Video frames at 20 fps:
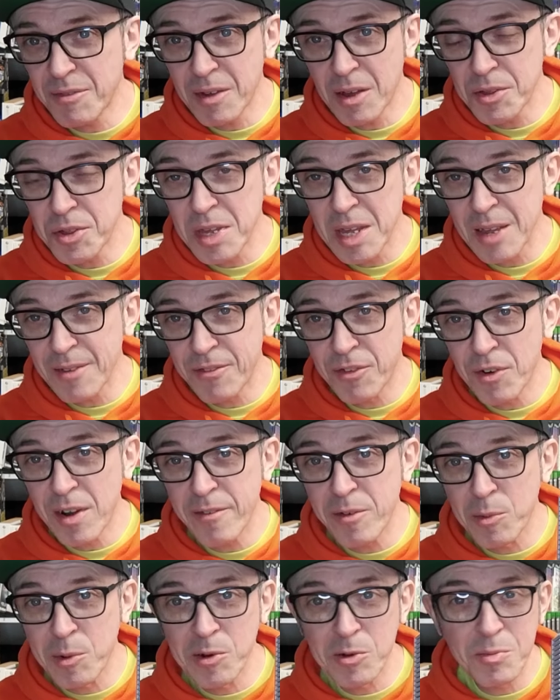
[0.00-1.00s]
I think it
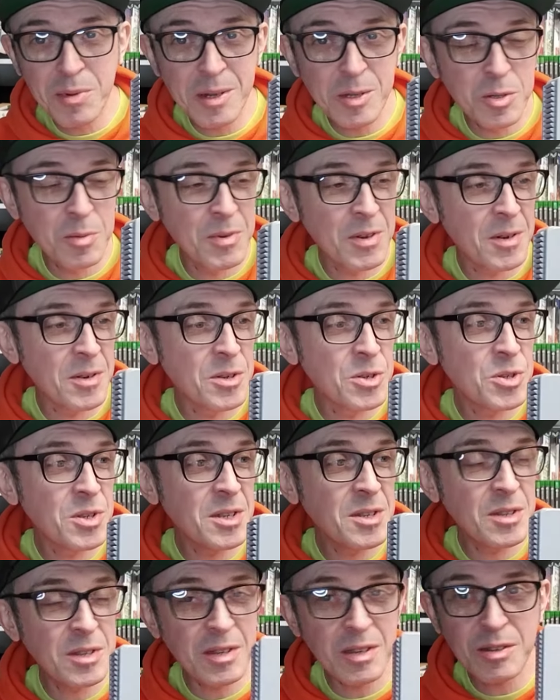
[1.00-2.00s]
forever will be, to be honest.
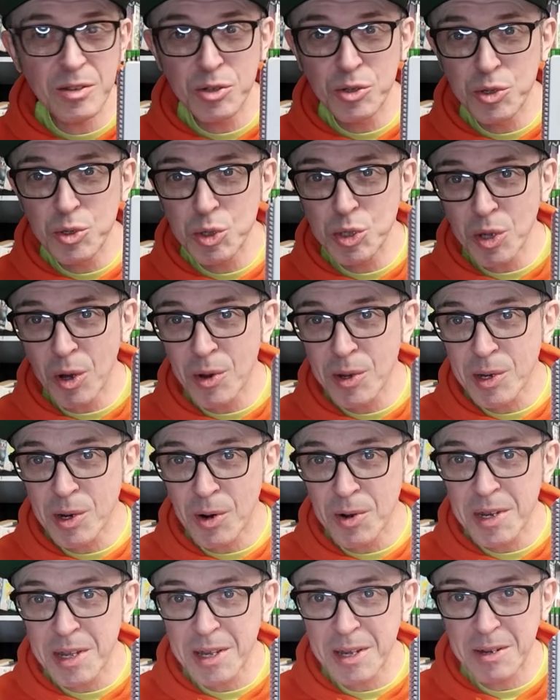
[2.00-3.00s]
It's just
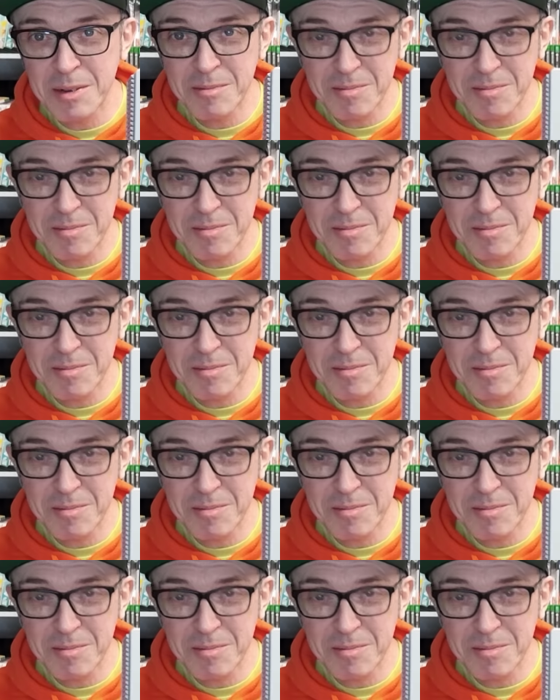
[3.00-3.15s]
iconic.